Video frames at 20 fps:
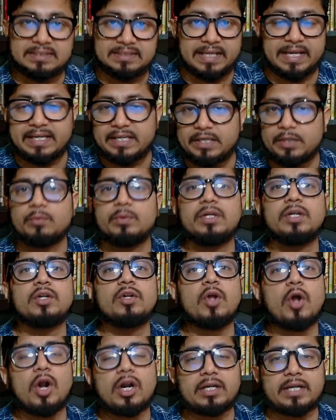then you will
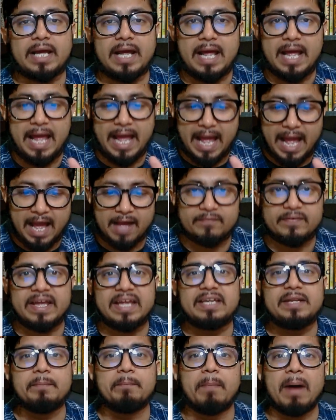not have
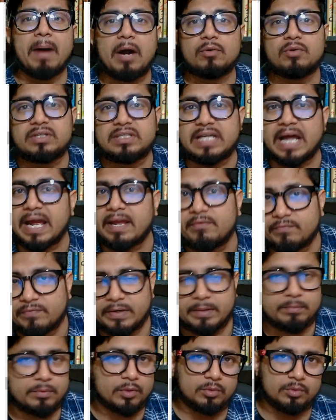any bound time
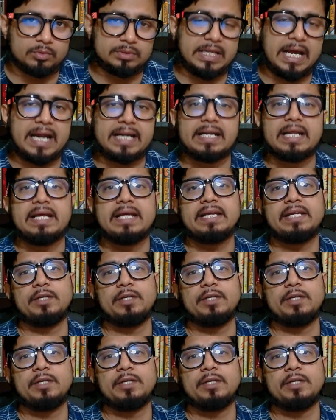frame to do that